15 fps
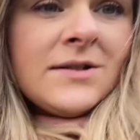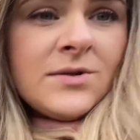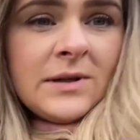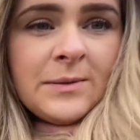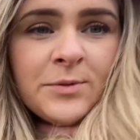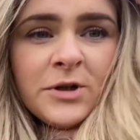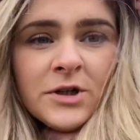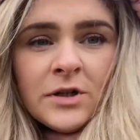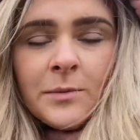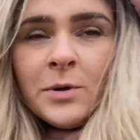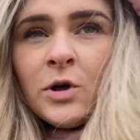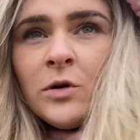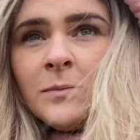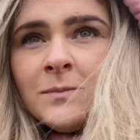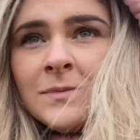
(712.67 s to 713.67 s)
so I brought her up
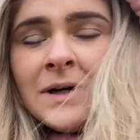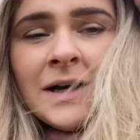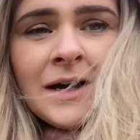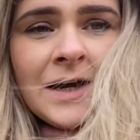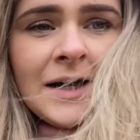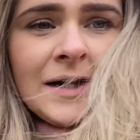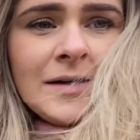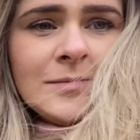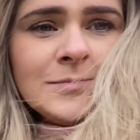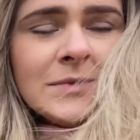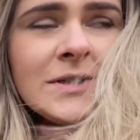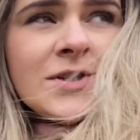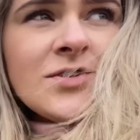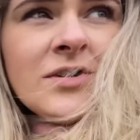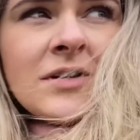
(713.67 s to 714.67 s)
home
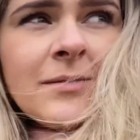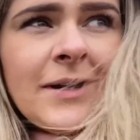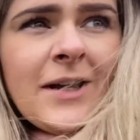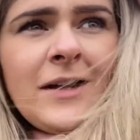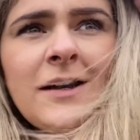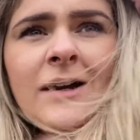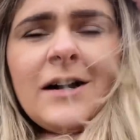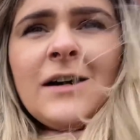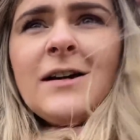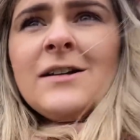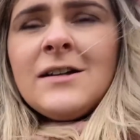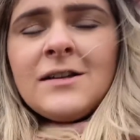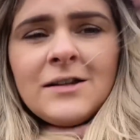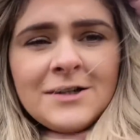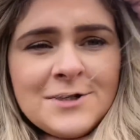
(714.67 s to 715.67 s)
straight away,
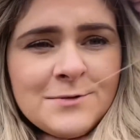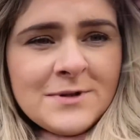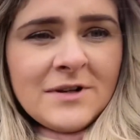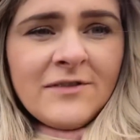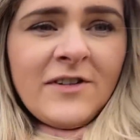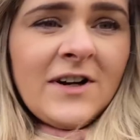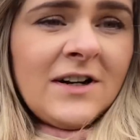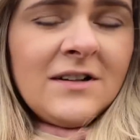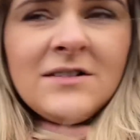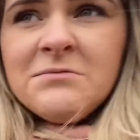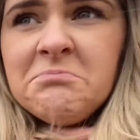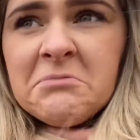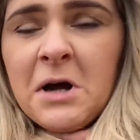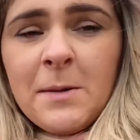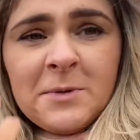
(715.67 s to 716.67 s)
and I think she was on the field
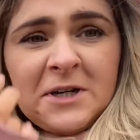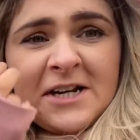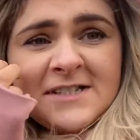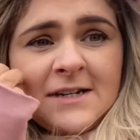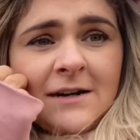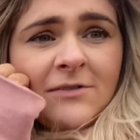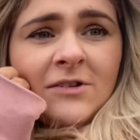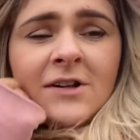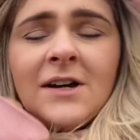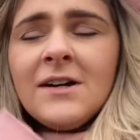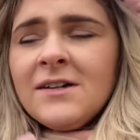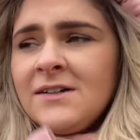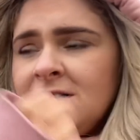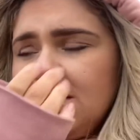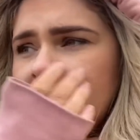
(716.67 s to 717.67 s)
a couple of days after
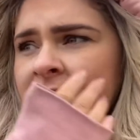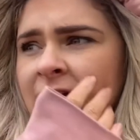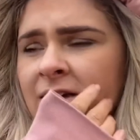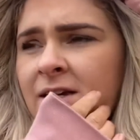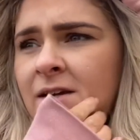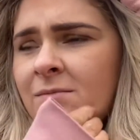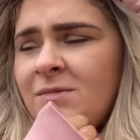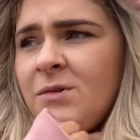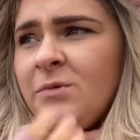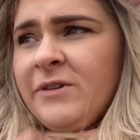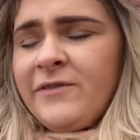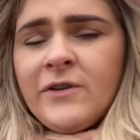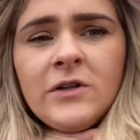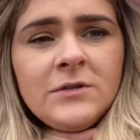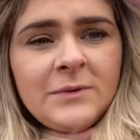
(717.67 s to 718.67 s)
that. The only
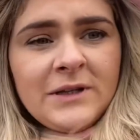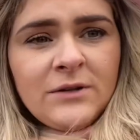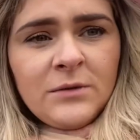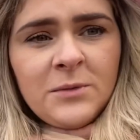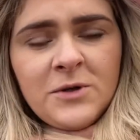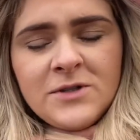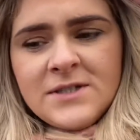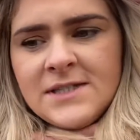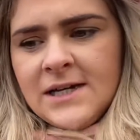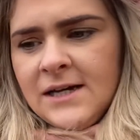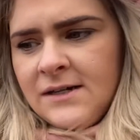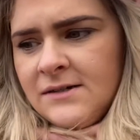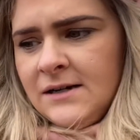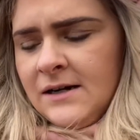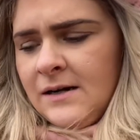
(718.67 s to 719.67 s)
fault with her was
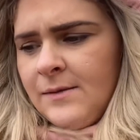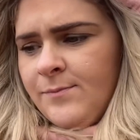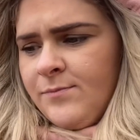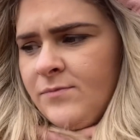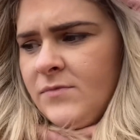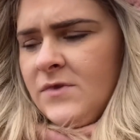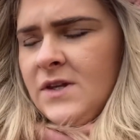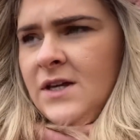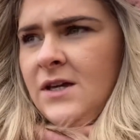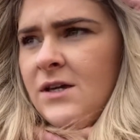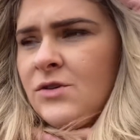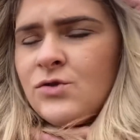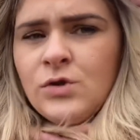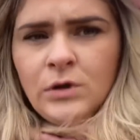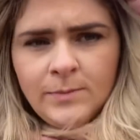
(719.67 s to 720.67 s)
that the
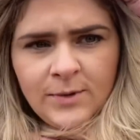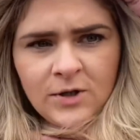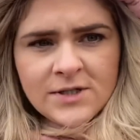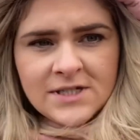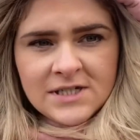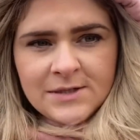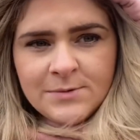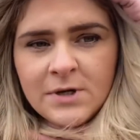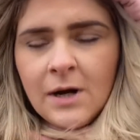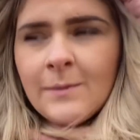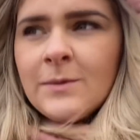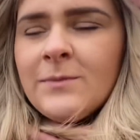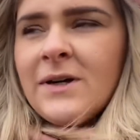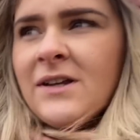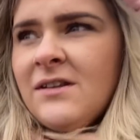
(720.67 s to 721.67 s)
control box that she was coming
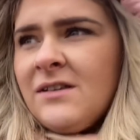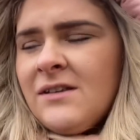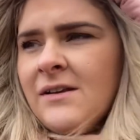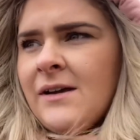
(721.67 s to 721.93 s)
with